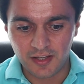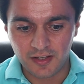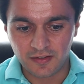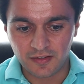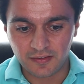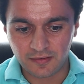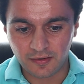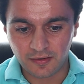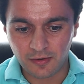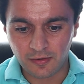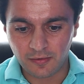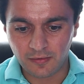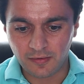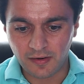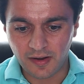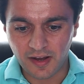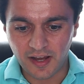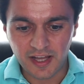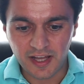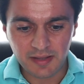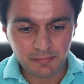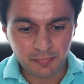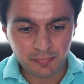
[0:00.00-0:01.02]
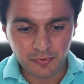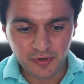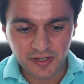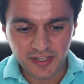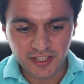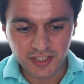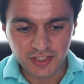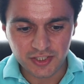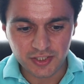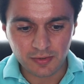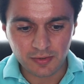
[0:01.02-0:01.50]
So I'm
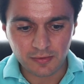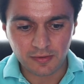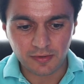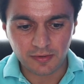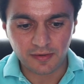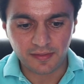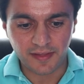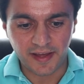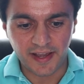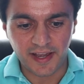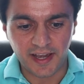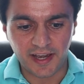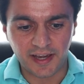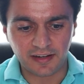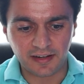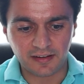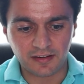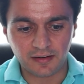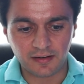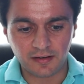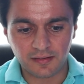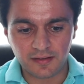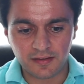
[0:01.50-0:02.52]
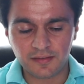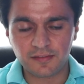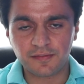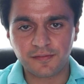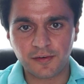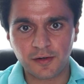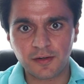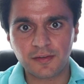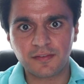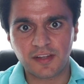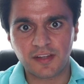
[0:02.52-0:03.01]
pretty sure that this
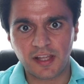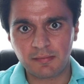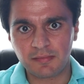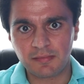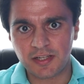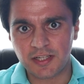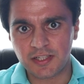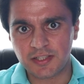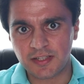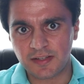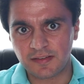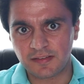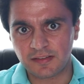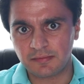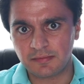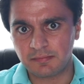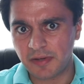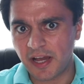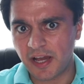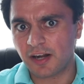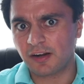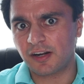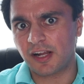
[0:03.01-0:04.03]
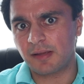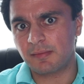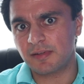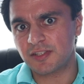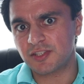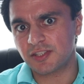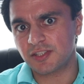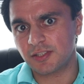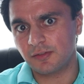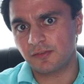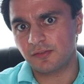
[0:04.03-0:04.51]
first image is a better
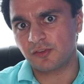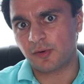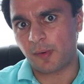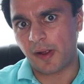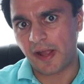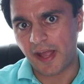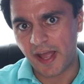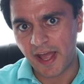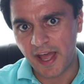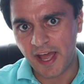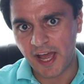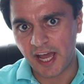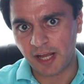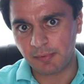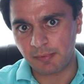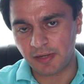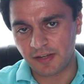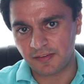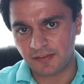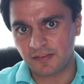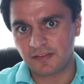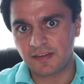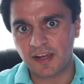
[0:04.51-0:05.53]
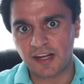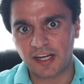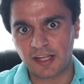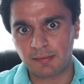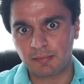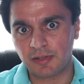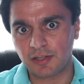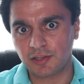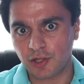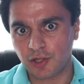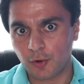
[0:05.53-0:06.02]
image to use for my ad because it's getting
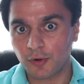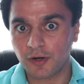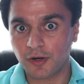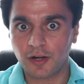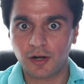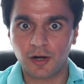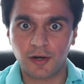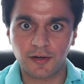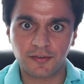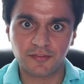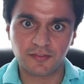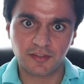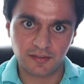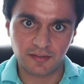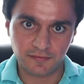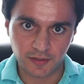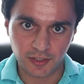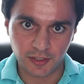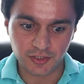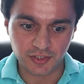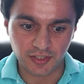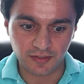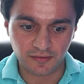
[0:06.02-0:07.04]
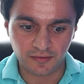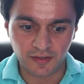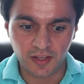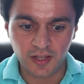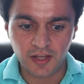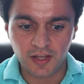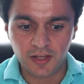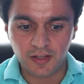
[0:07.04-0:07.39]
me lower cost conversions.